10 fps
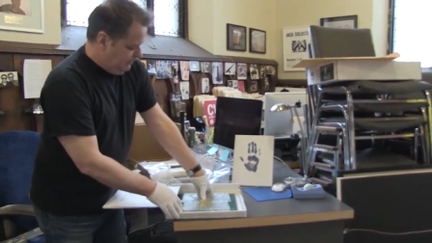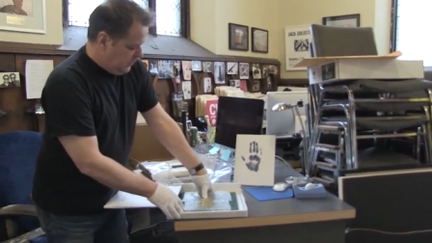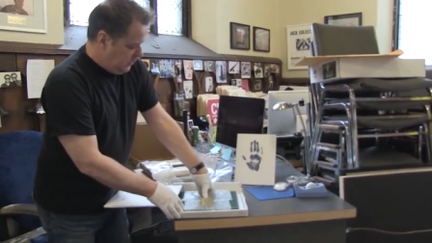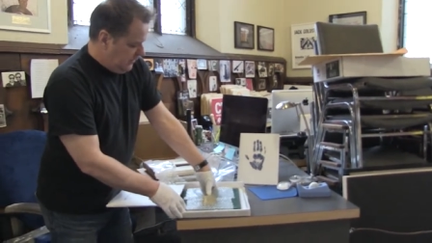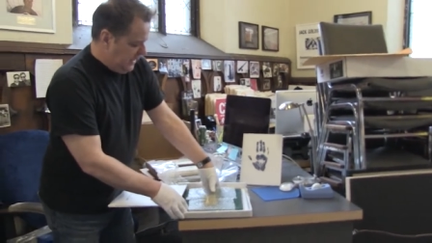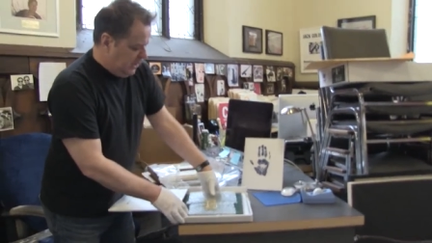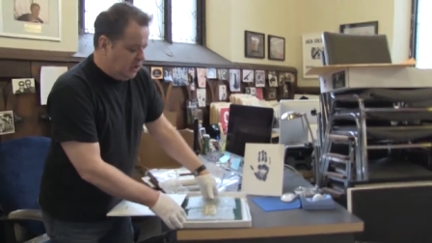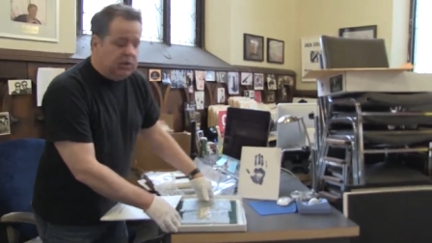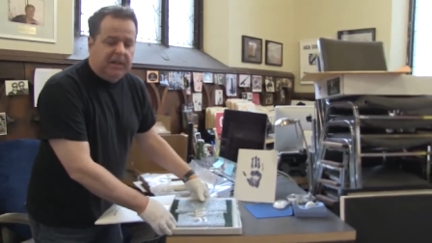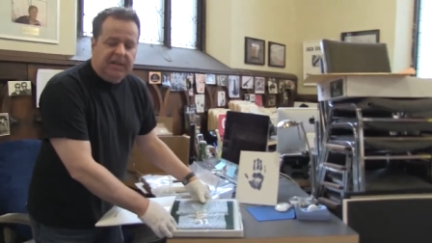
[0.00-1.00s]
one of the
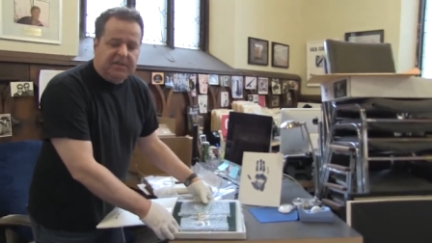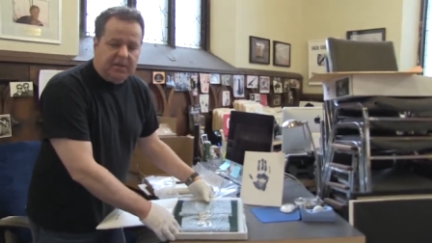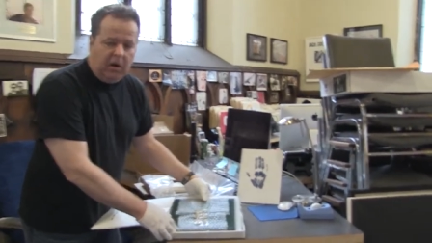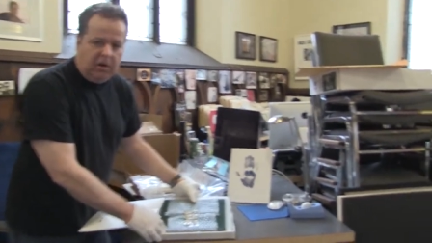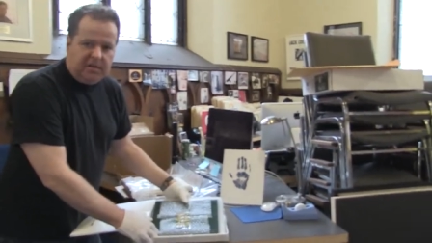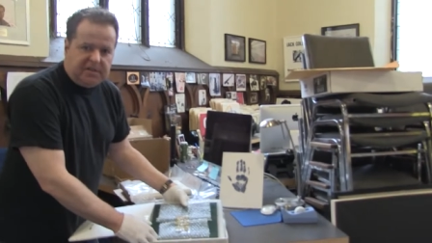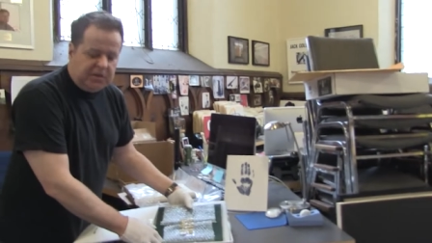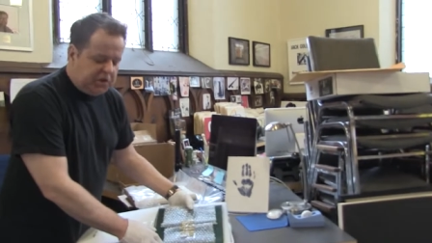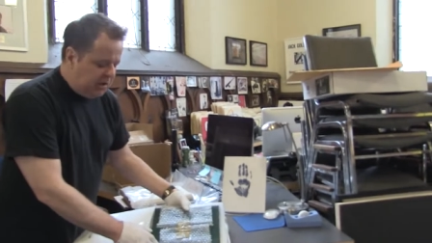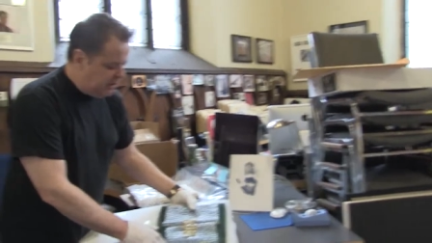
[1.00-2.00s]
earliest artists to
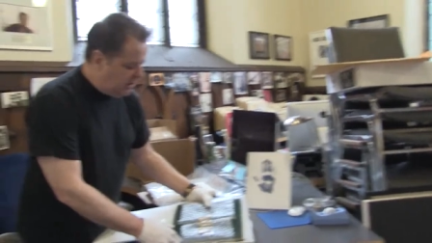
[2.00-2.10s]
show at